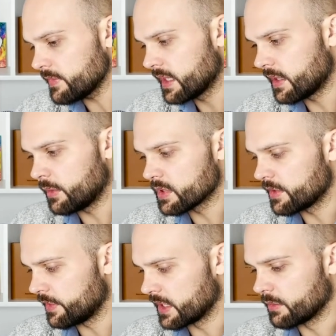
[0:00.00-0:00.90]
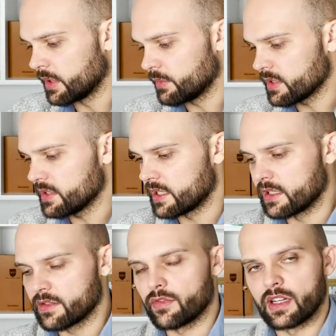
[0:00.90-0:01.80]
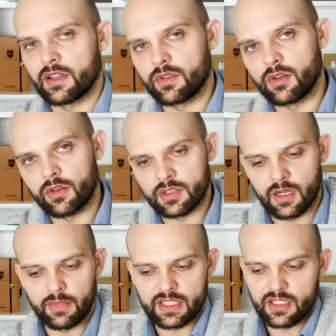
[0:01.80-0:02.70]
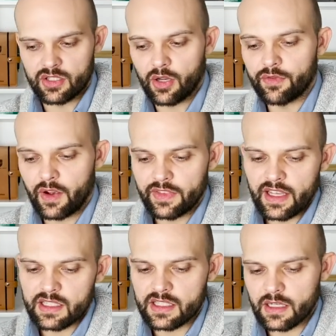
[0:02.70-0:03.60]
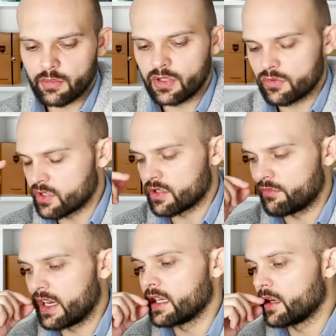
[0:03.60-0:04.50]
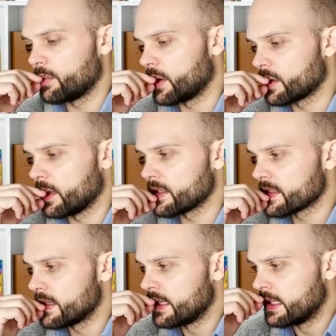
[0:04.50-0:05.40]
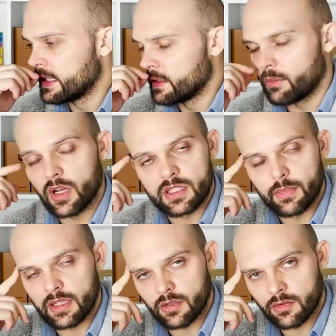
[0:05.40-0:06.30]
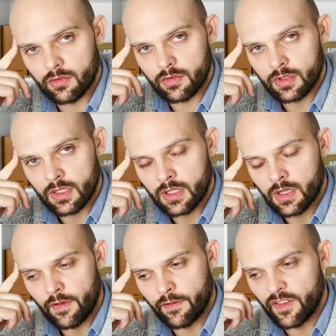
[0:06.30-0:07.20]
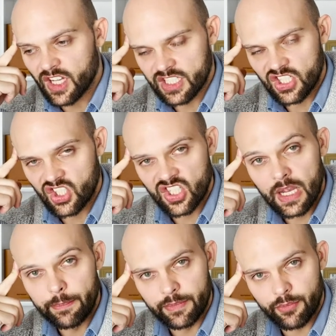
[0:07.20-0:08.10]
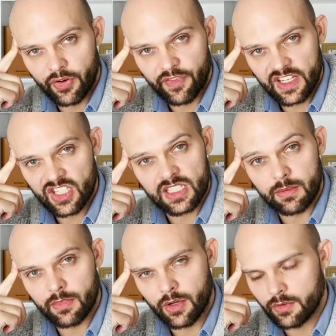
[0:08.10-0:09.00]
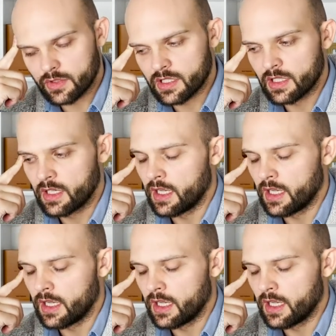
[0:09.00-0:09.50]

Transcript: That was a funny one, wasn't it? For any of you long-time listeners, go find that Sigma Nutrition Radio podcast, Martin McDonald versus Professor Tim Noakes.